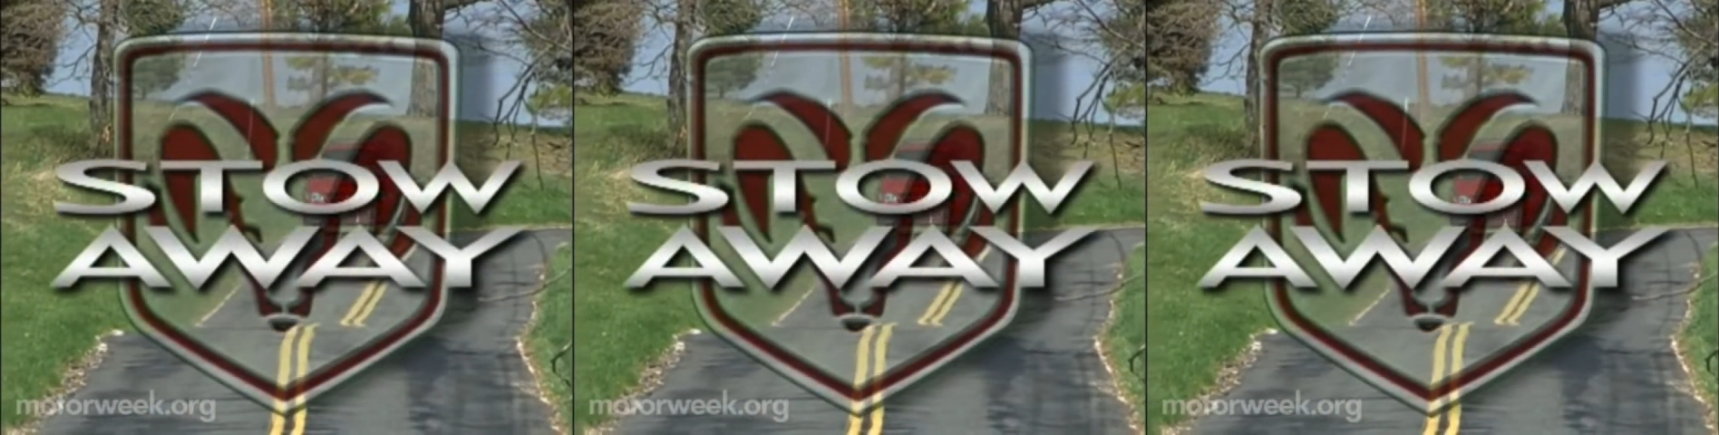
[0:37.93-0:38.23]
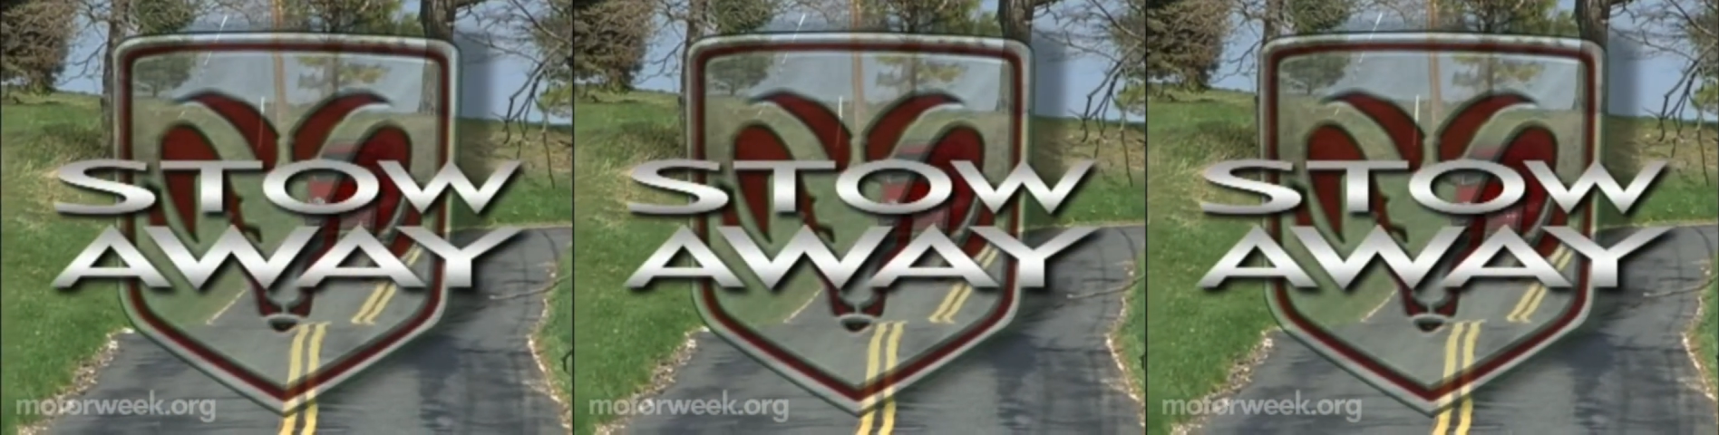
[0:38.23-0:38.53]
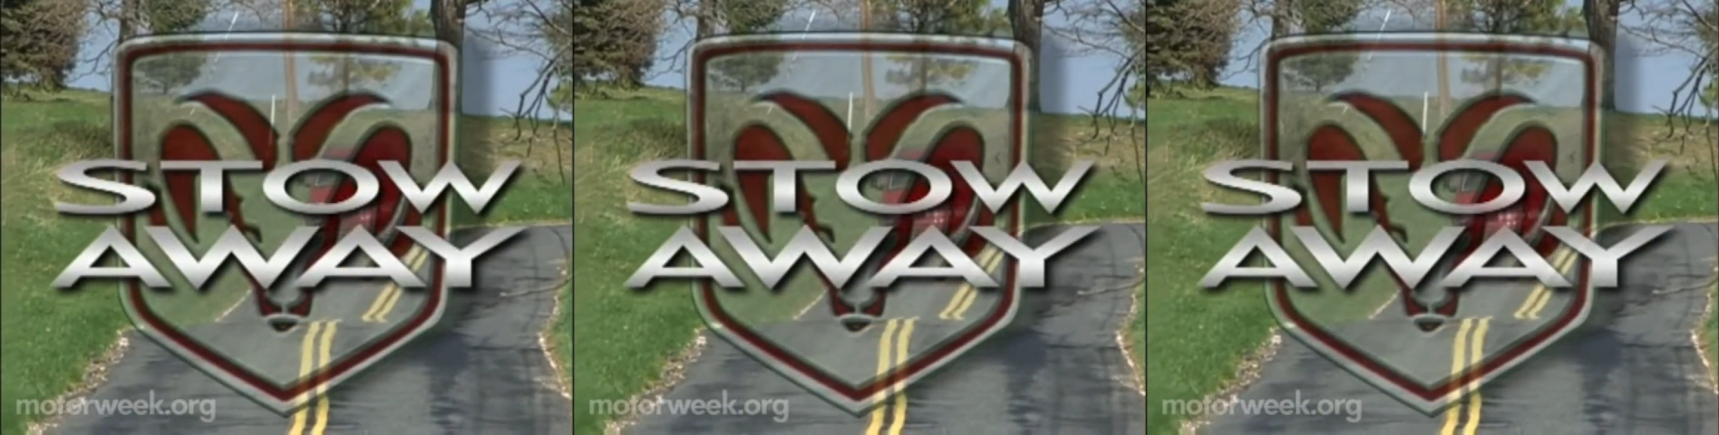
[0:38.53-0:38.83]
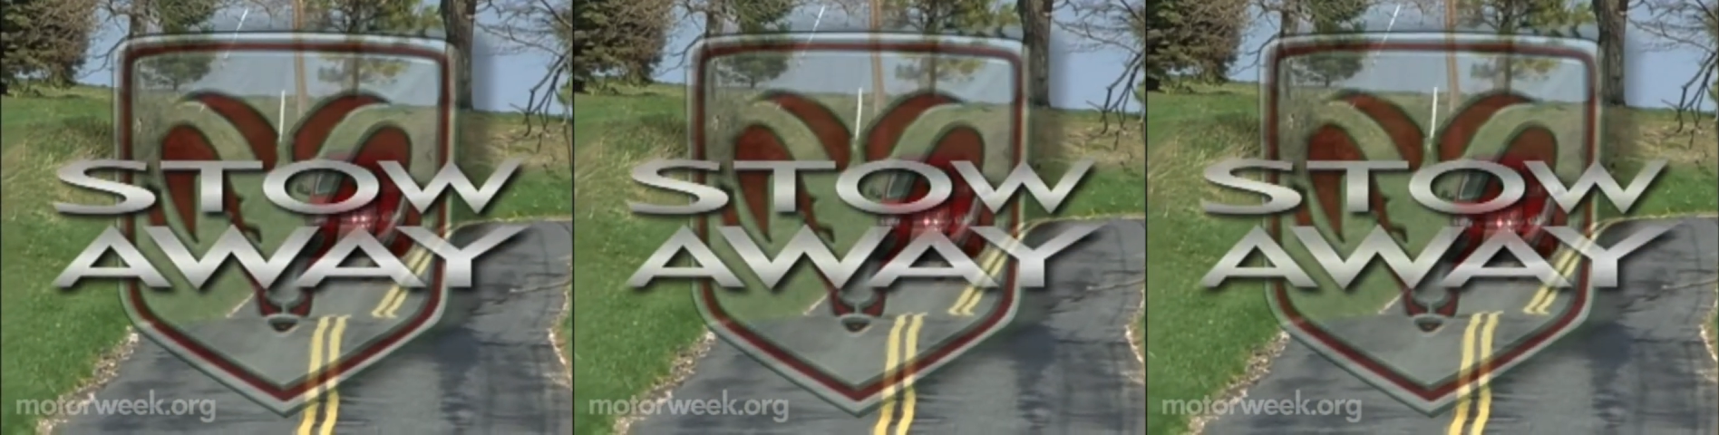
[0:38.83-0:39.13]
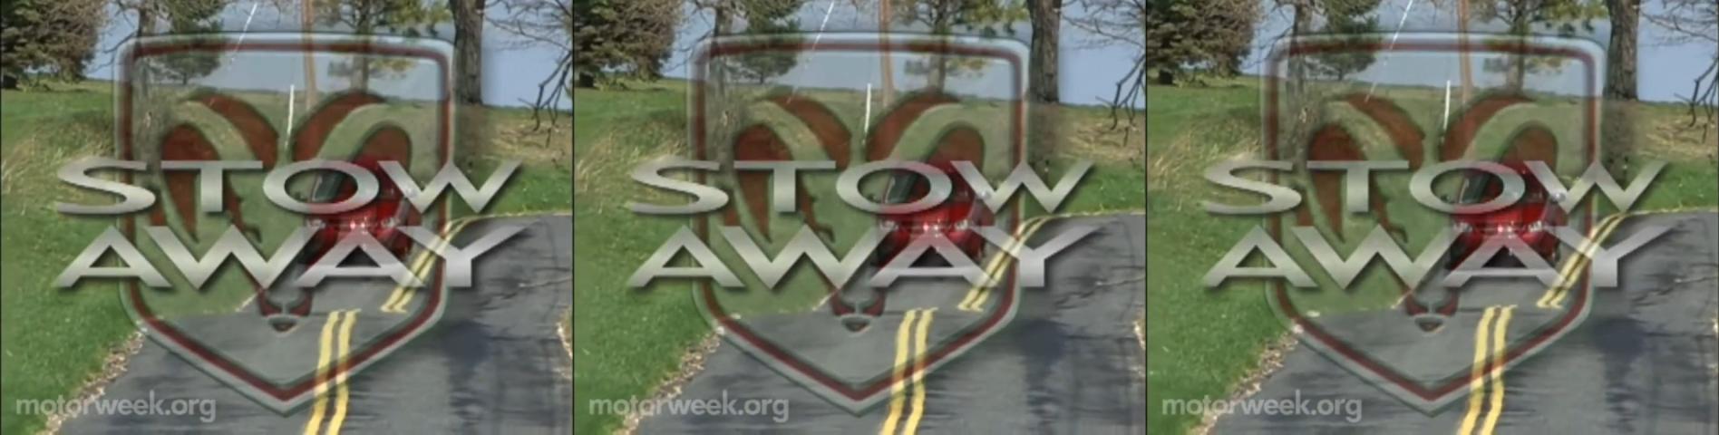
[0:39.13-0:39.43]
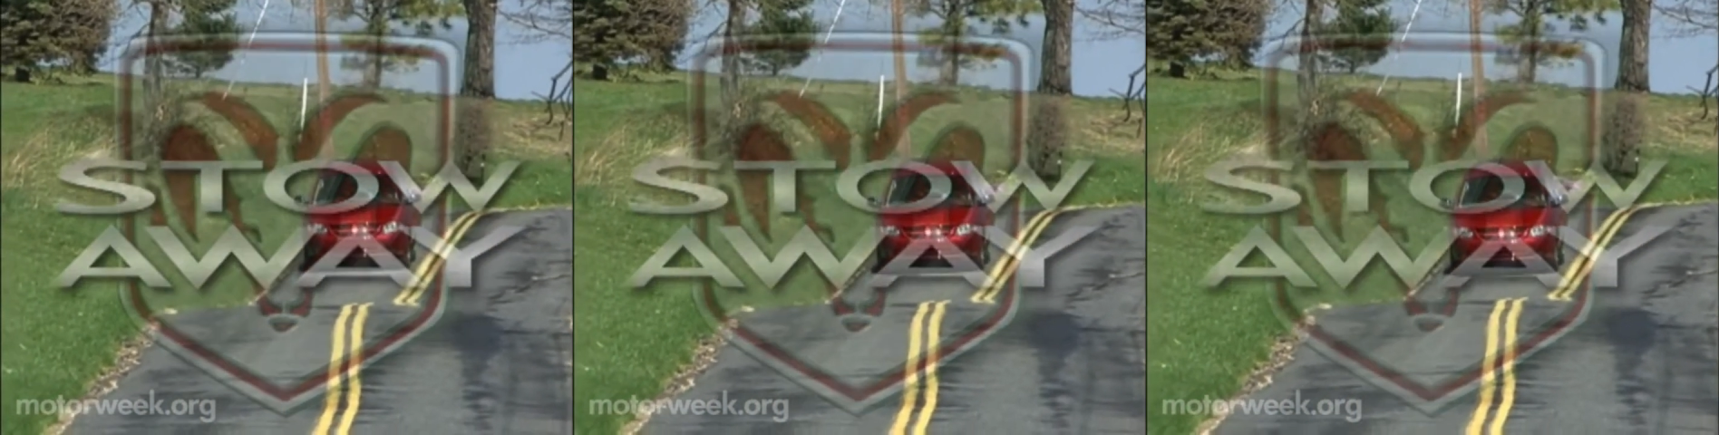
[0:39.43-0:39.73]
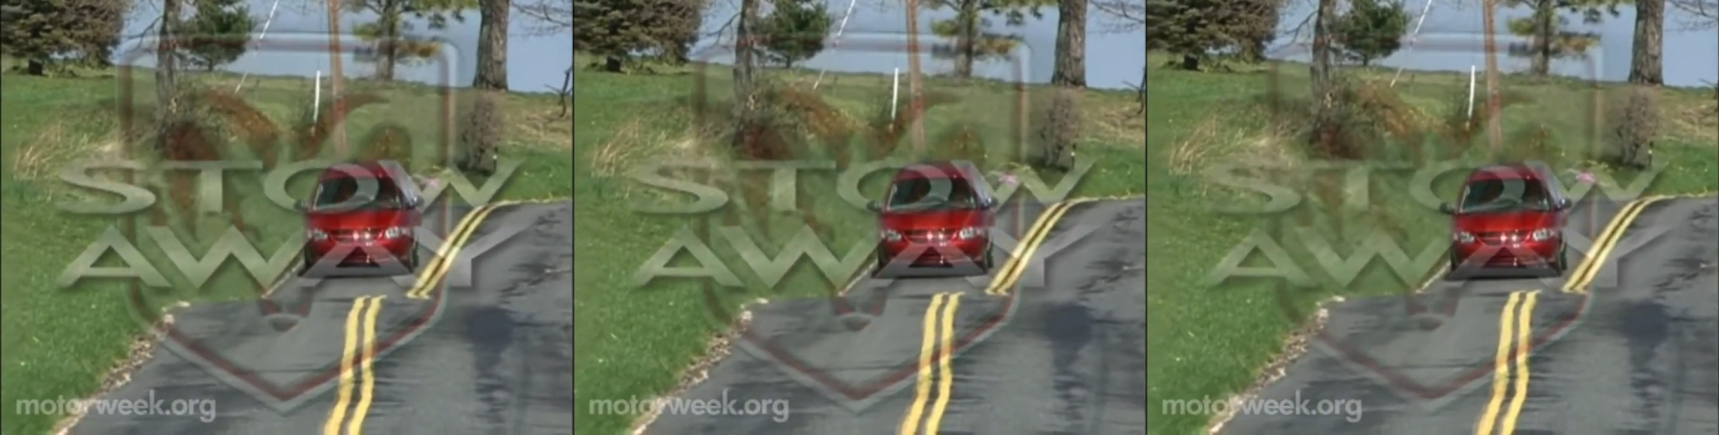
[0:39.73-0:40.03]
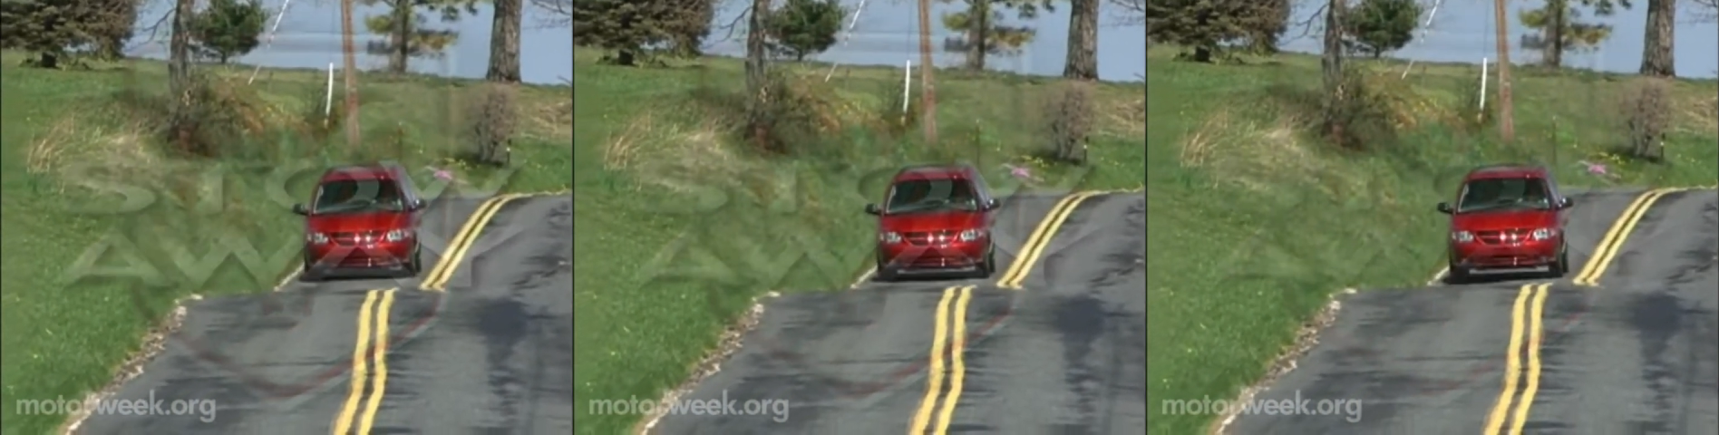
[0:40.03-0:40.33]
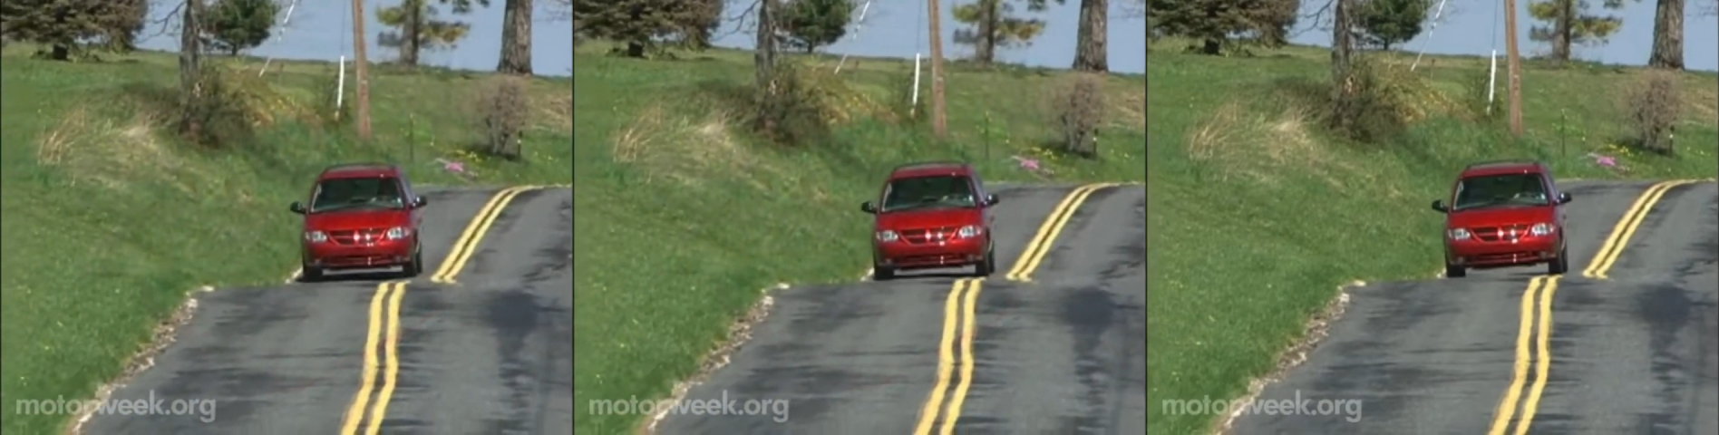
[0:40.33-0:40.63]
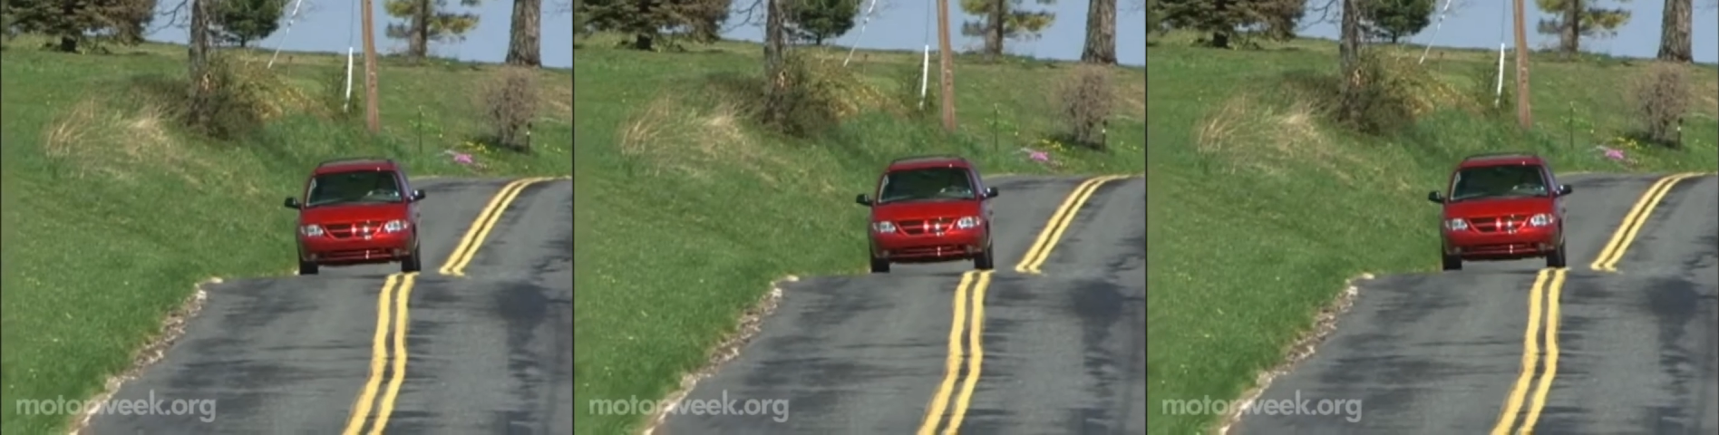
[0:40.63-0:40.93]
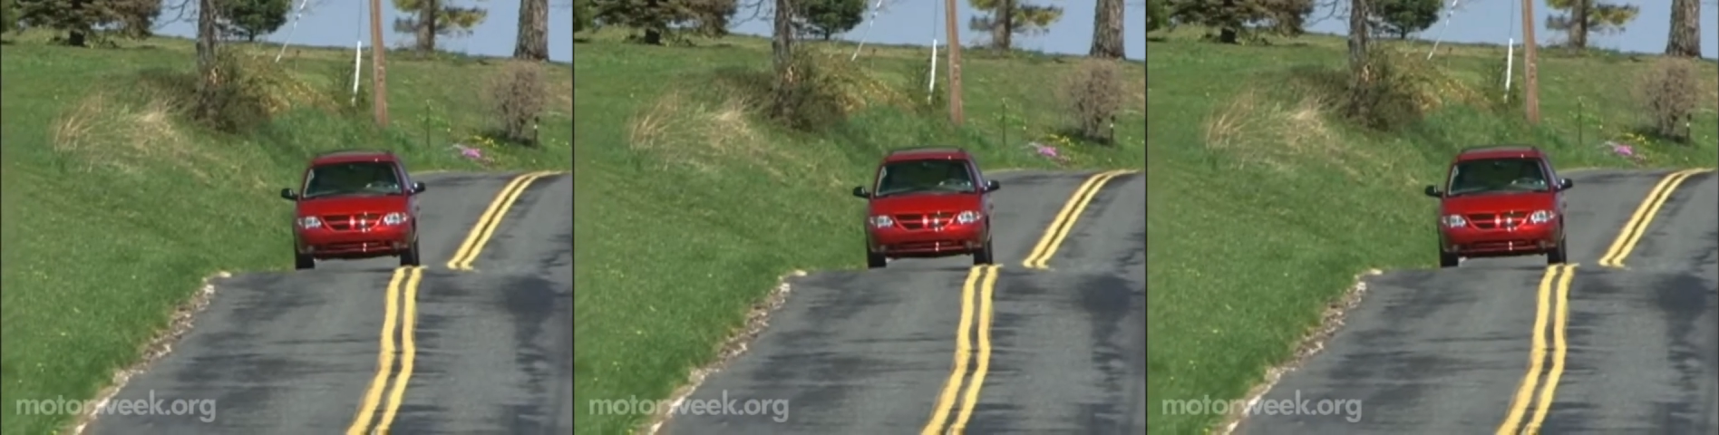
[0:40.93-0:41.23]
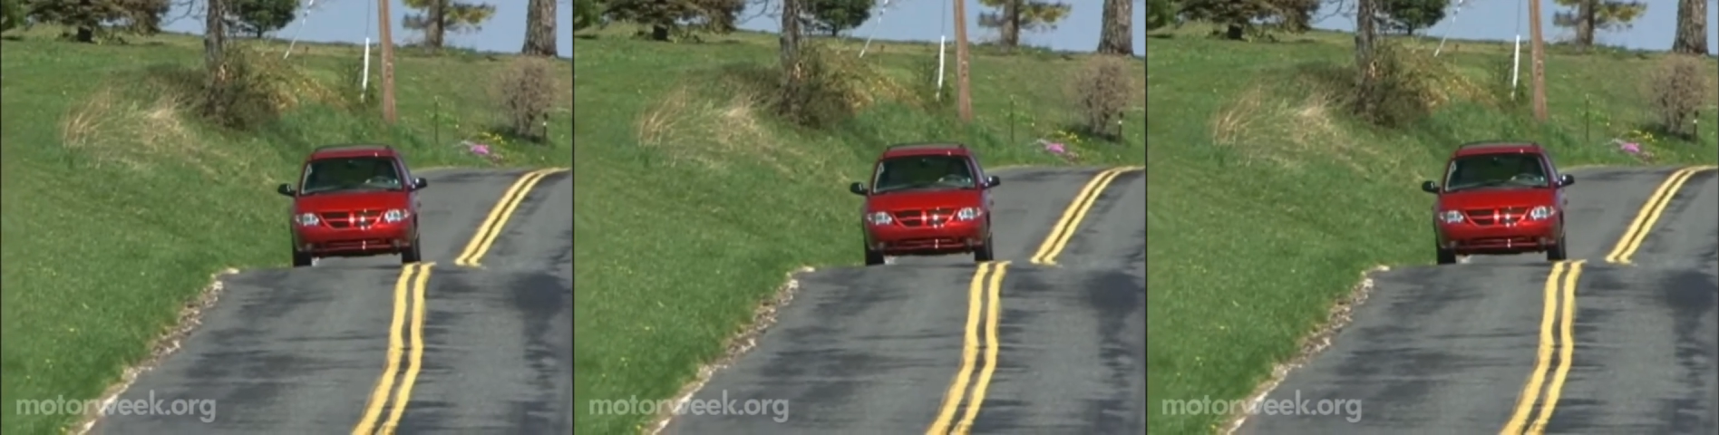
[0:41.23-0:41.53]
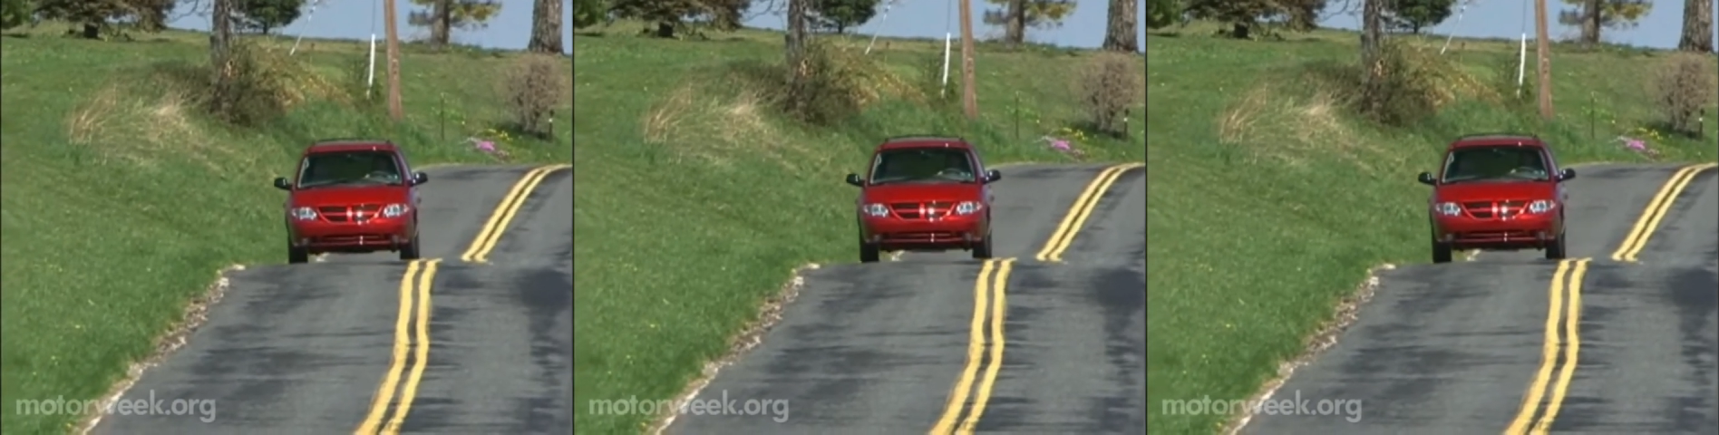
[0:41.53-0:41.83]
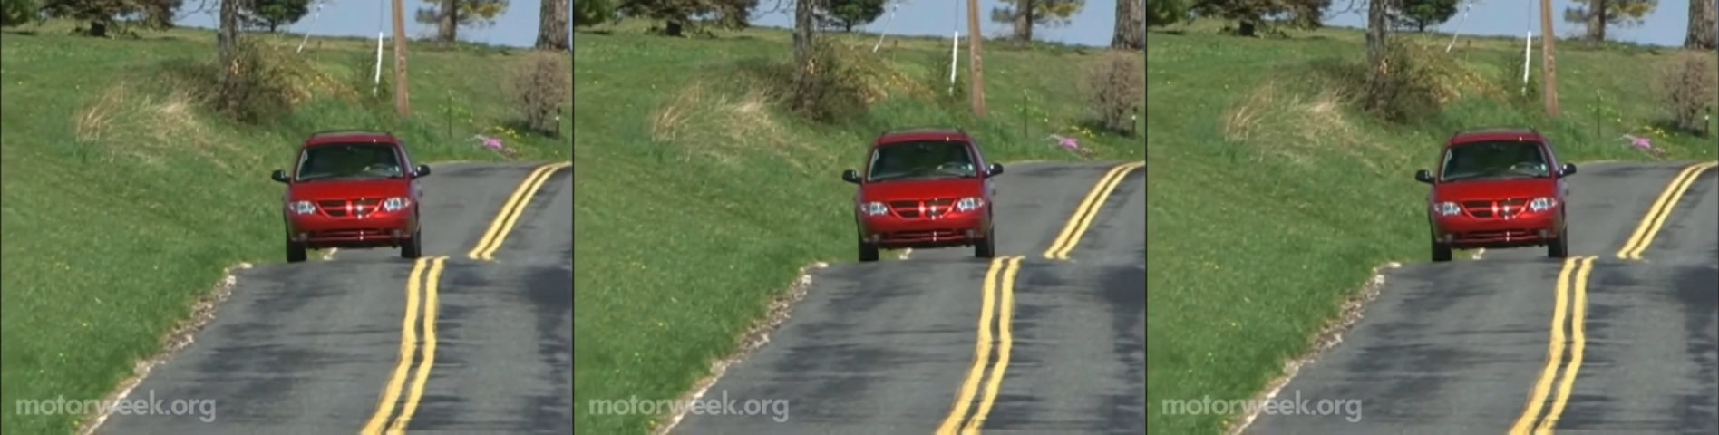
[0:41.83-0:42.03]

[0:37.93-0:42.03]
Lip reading: No face is visible, so there are no lips to read.